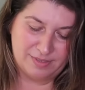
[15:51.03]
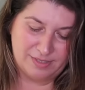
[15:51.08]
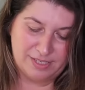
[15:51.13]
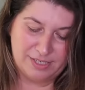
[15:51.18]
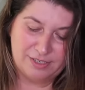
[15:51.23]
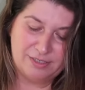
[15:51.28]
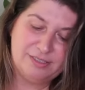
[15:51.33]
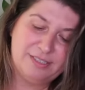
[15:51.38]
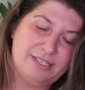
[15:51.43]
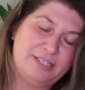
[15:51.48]

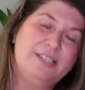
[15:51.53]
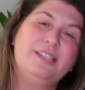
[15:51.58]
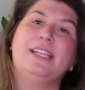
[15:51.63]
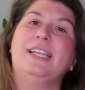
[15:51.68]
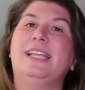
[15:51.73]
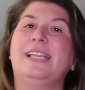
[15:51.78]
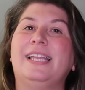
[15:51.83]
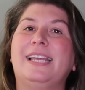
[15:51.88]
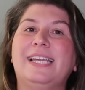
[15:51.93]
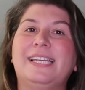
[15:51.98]
They're
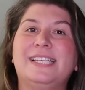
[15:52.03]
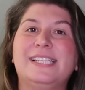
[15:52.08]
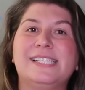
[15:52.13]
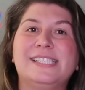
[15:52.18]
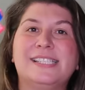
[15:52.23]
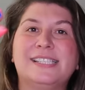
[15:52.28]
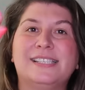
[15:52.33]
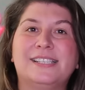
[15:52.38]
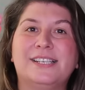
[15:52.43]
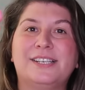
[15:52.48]
literally like
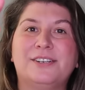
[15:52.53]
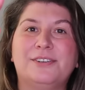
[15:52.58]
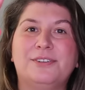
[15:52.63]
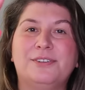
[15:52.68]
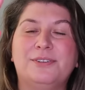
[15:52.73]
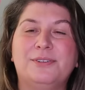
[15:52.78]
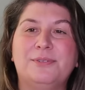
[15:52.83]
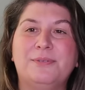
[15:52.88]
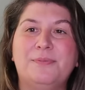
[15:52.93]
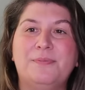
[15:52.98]
these
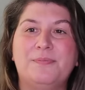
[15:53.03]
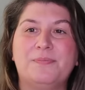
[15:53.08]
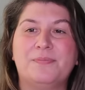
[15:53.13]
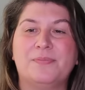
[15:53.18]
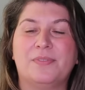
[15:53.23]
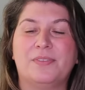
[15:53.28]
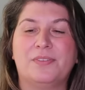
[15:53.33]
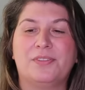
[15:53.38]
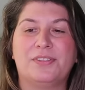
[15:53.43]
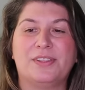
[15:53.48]
little
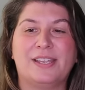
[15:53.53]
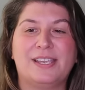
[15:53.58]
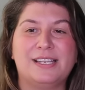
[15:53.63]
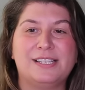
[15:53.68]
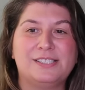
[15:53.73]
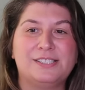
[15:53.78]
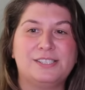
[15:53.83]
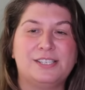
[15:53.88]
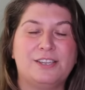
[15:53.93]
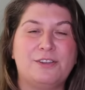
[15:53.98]

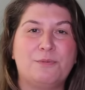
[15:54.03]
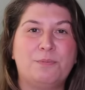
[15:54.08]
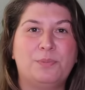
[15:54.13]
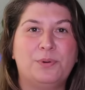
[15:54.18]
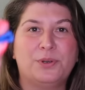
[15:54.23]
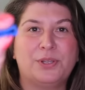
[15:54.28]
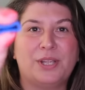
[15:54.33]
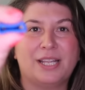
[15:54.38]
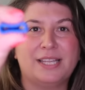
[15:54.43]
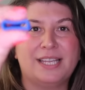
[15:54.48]
things you
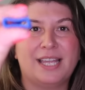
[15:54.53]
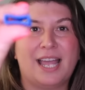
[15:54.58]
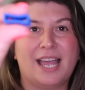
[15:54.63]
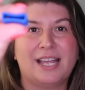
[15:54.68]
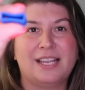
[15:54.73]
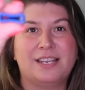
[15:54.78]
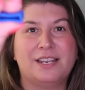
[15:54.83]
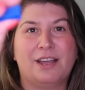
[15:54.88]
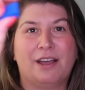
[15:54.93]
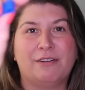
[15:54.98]
put at the
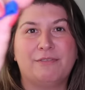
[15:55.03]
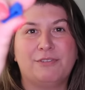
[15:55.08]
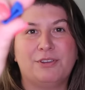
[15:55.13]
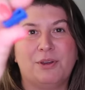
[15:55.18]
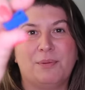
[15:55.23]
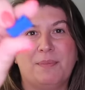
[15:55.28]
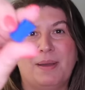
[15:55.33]
end of your